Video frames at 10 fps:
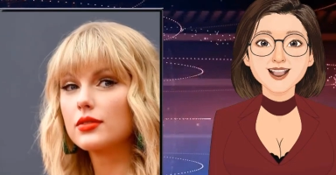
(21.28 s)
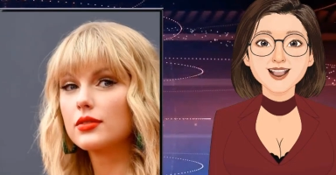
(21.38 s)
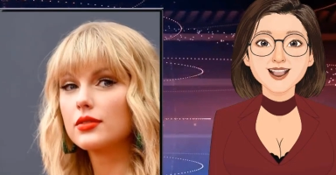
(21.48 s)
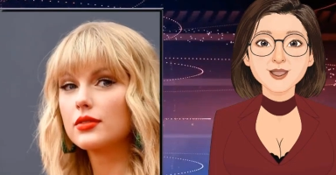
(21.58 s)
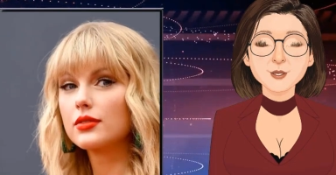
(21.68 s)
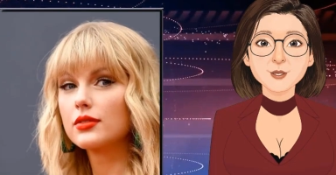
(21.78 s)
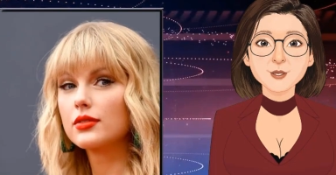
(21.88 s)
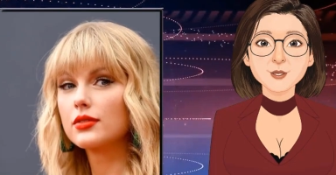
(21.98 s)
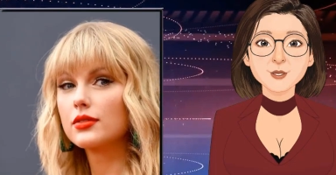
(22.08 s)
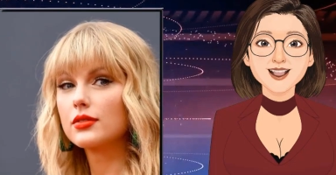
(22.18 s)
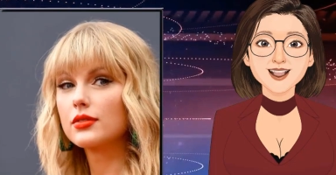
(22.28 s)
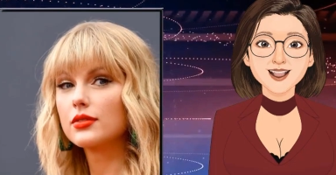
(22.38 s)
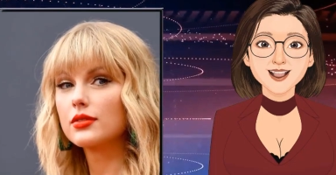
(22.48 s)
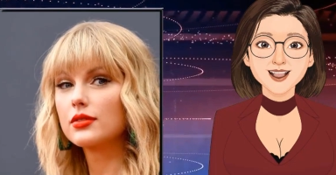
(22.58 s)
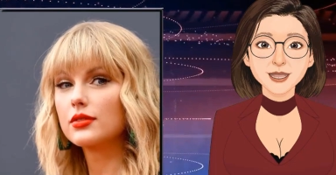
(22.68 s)
Speaker 1: who moved on with a new
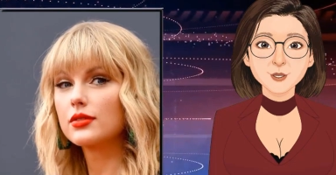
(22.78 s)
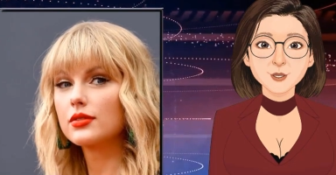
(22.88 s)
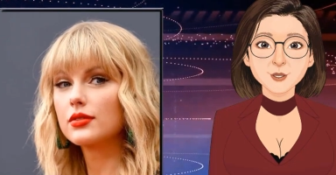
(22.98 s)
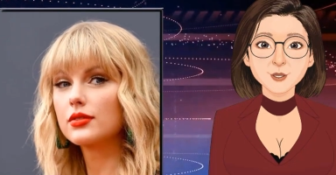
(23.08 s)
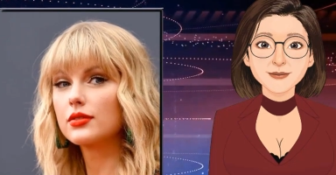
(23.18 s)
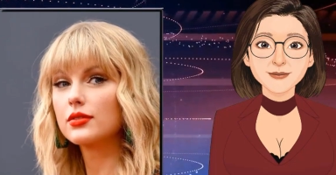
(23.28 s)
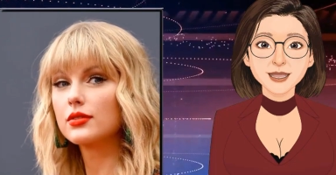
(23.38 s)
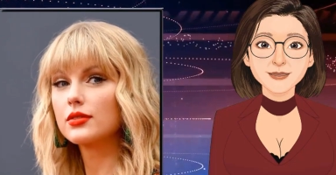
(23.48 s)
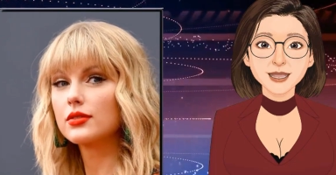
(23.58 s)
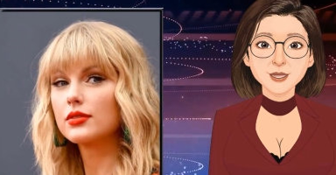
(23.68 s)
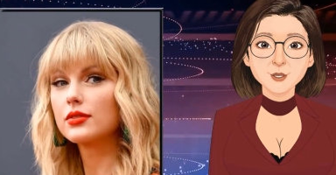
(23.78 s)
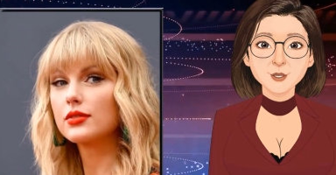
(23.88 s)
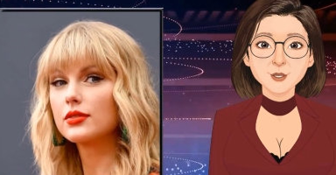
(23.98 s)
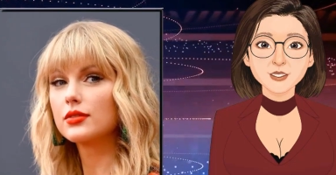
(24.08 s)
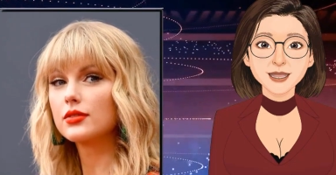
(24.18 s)
girl and has no qualms about his
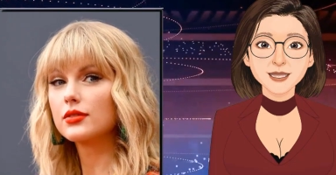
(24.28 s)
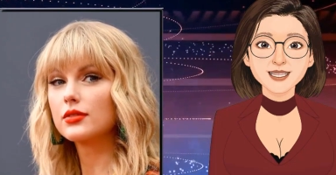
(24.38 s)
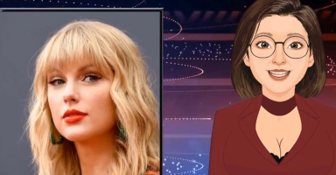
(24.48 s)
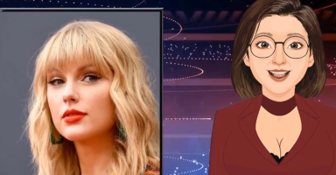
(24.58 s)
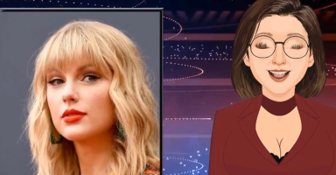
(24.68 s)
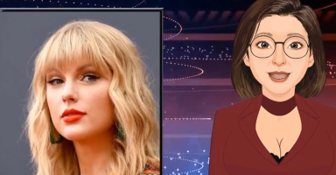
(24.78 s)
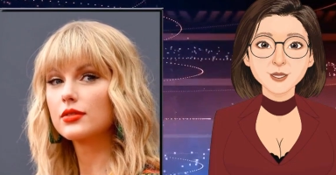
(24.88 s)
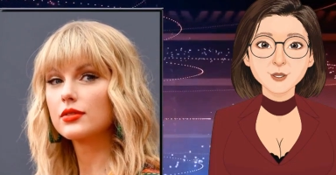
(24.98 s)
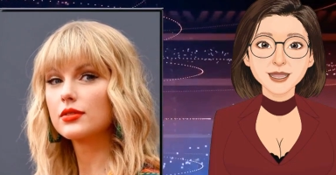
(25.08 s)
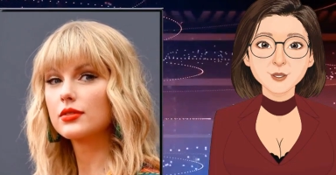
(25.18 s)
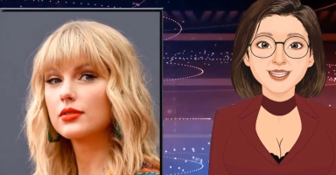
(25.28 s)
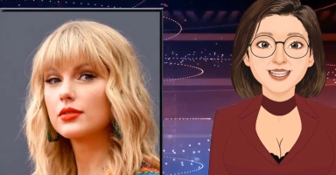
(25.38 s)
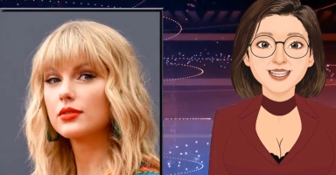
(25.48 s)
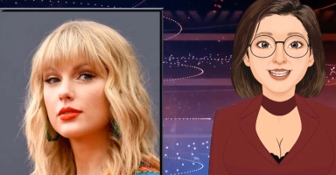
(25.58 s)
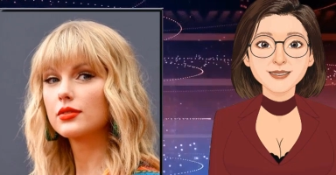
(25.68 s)
prior relationship.
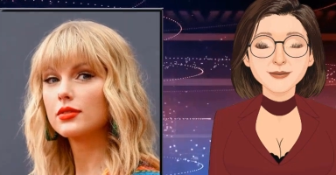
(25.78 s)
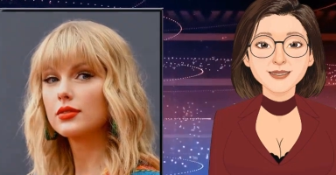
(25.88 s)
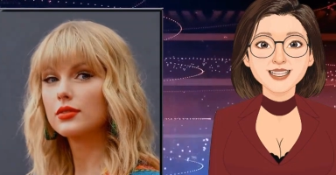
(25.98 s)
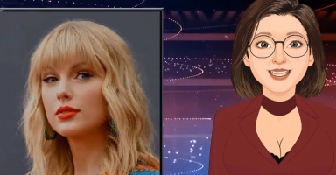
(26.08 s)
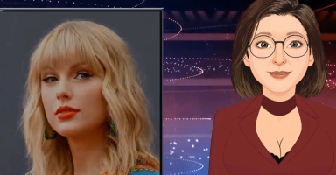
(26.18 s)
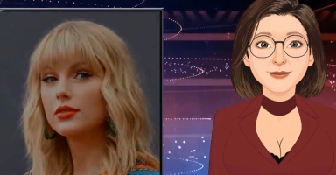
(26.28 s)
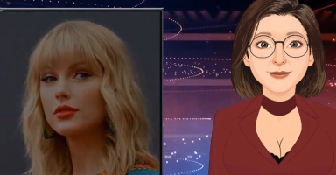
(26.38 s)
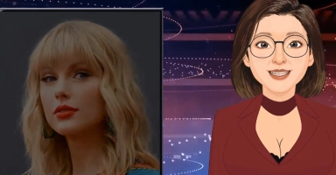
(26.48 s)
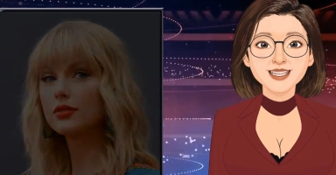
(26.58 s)
On Twitter,